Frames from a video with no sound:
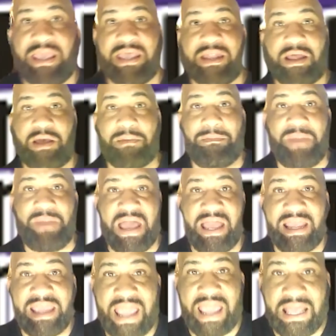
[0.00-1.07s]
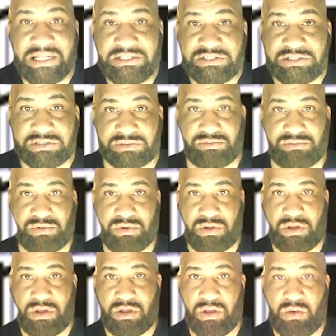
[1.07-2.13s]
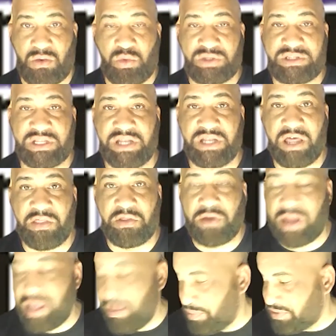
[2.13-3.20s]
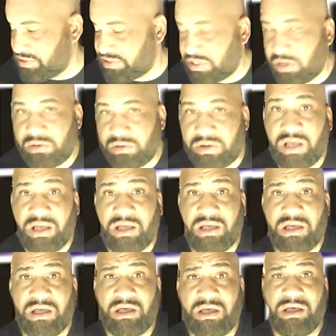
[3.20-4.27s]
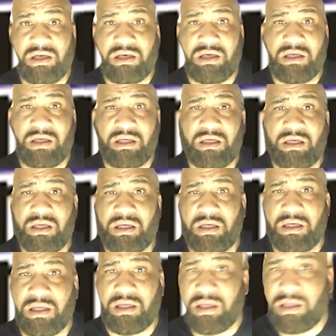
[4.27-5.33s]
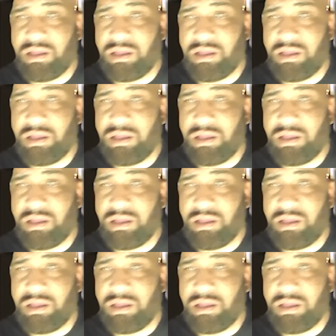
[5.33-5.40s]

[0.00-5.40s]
And I'm back at you with another episode of